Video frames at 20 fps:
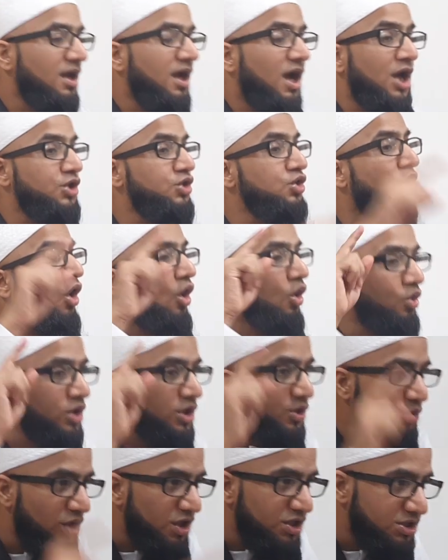And you
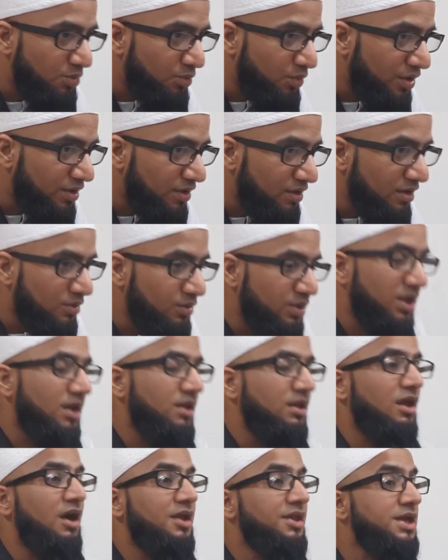only worship one and only Allah.